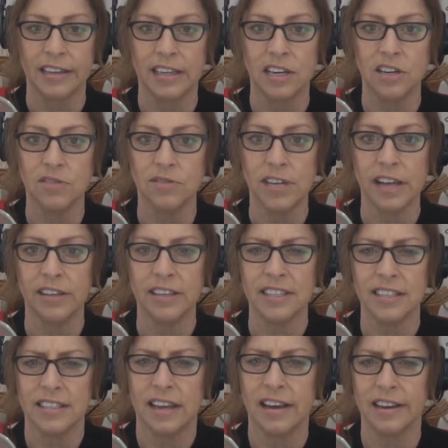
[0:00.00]
Can you tell
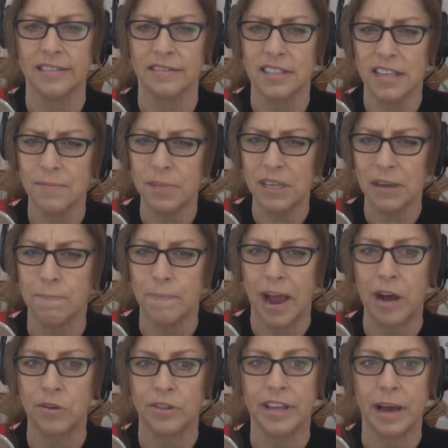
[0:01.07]
us something
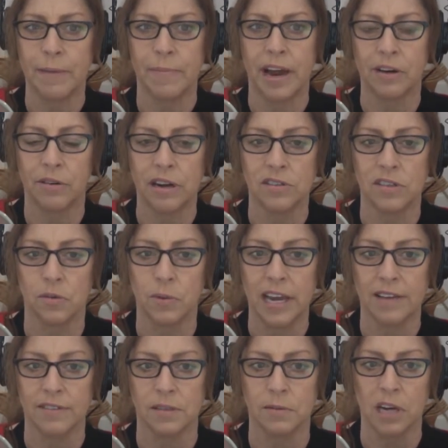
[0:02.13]
about that background so we
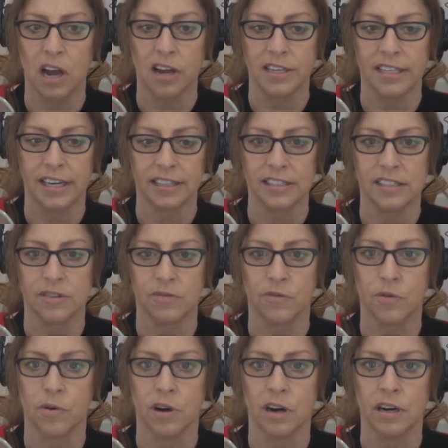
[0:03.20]
have some context
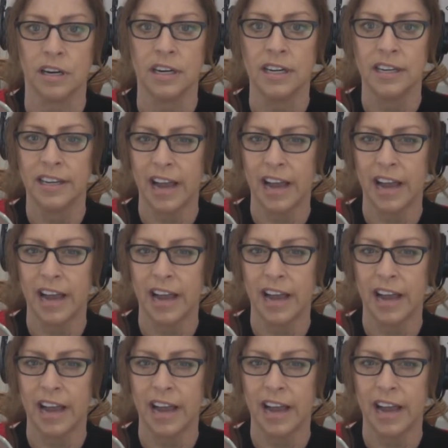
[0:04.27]
for